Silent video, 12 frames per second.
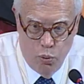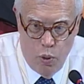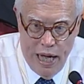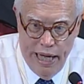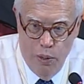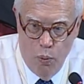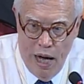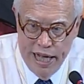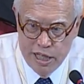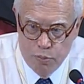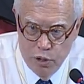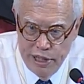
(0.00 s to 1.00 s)
way why
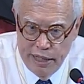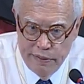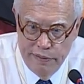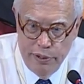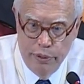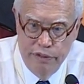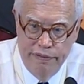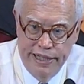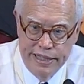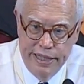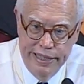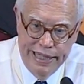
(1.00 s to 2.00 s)
it's productive to
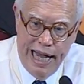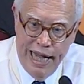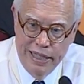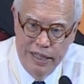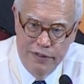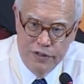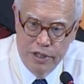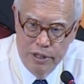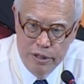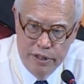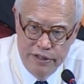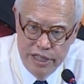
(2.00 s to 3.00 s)
invest in the cognitive
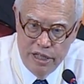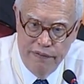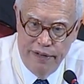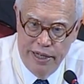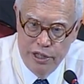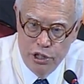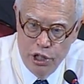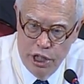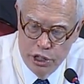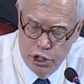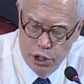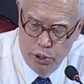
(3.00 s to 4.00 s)
skills of disadvantaged
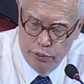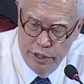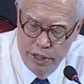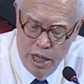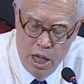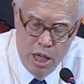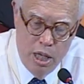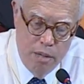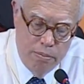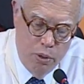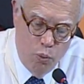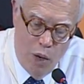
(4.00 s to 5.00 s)
young children
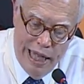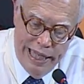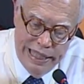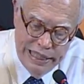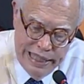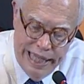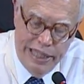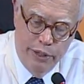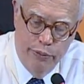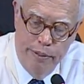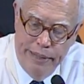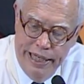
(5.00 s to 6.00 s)
but why later
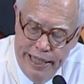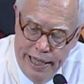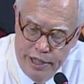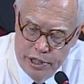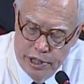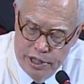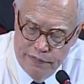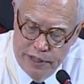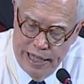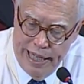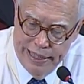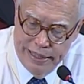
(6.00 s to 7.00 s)
remediations for
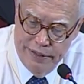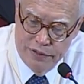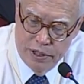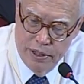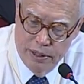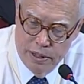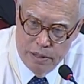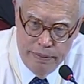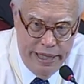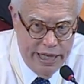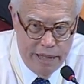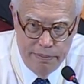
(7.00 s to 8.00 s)
cognitive skills
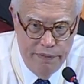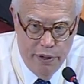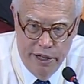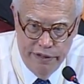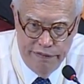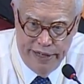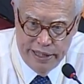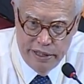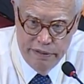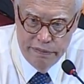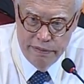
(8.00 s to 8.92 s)
may not be very effective.